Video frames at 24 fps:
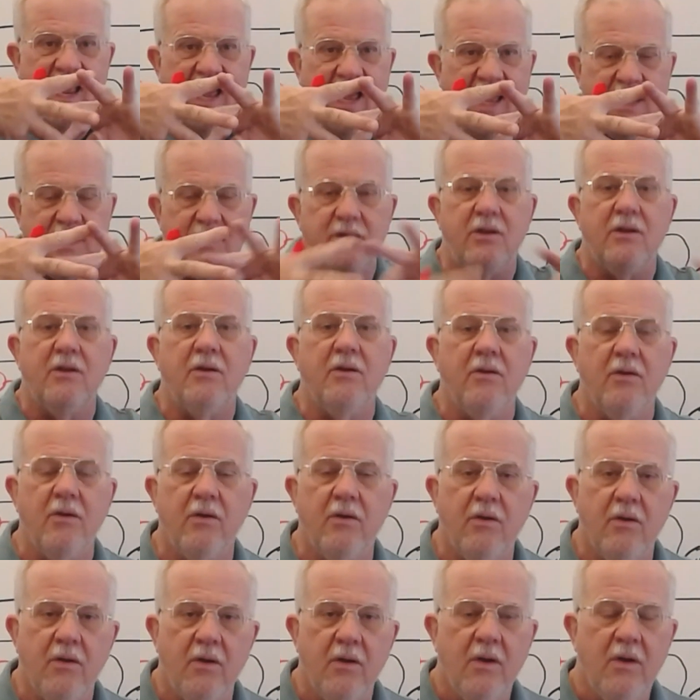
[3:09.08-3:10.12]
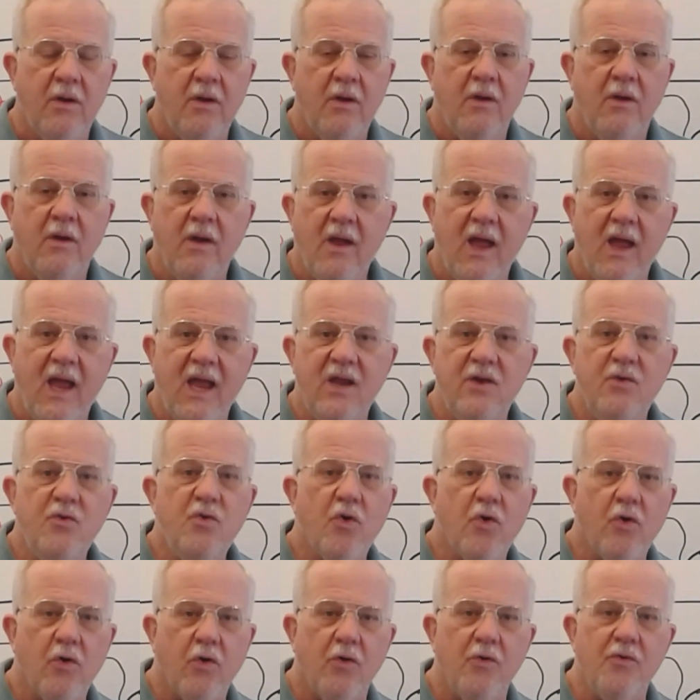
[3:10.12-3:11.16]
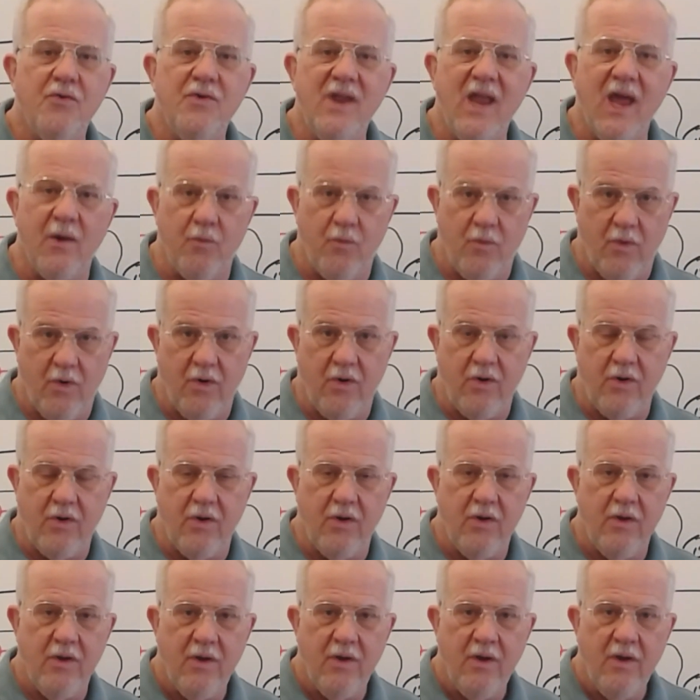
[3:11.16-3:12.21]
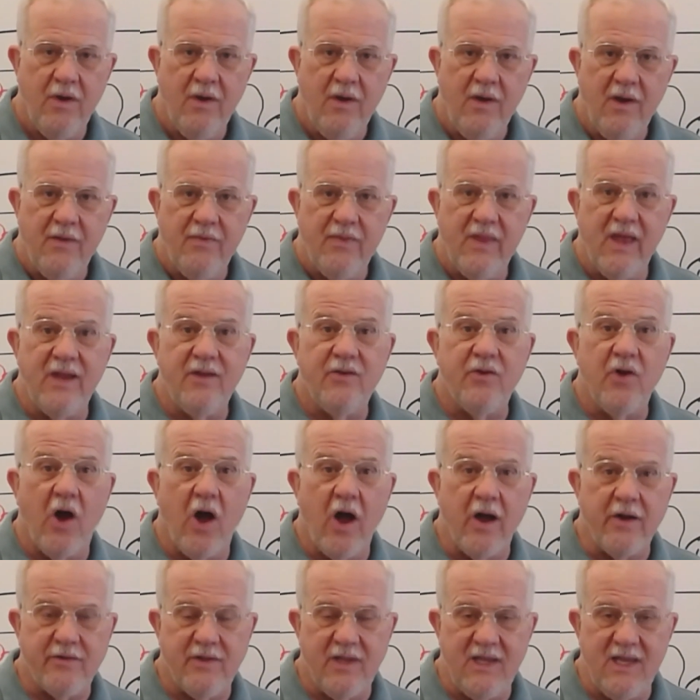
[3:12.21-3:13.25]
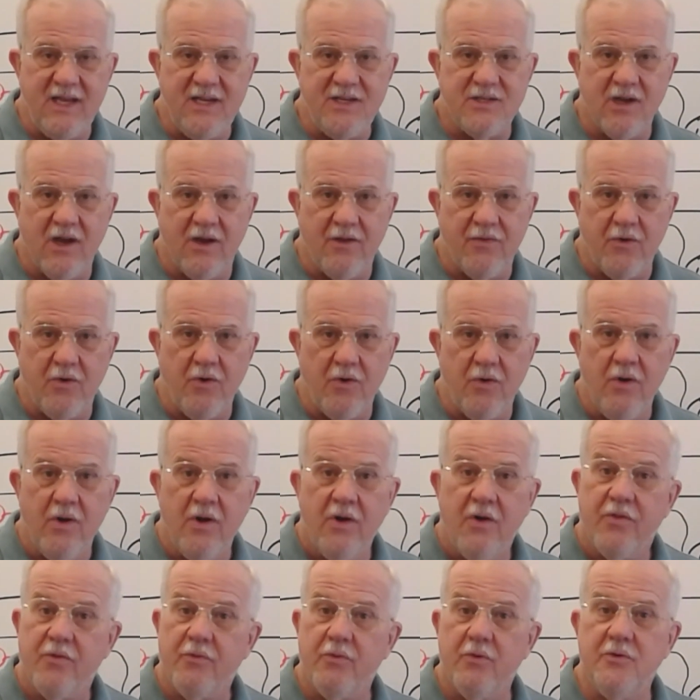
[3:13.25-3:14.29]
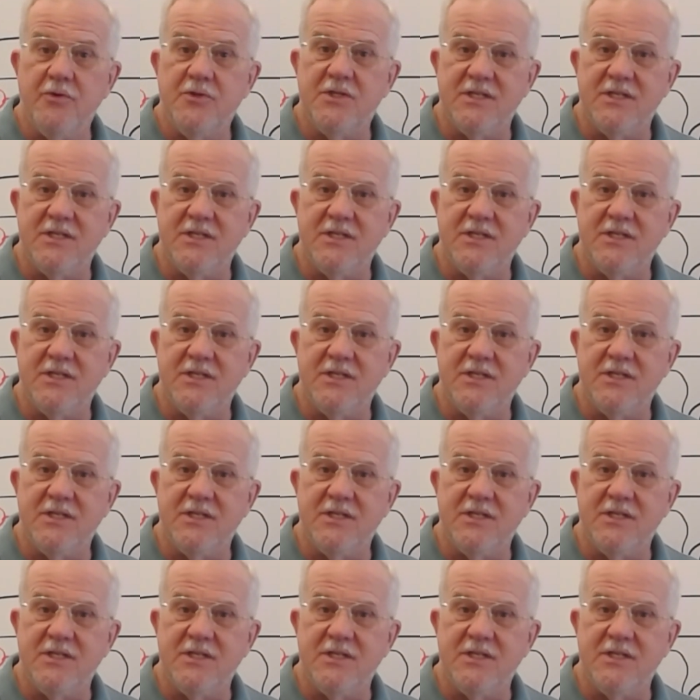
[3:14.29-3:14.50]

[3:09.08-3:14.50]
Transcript: net, a neural network. They talk to each other through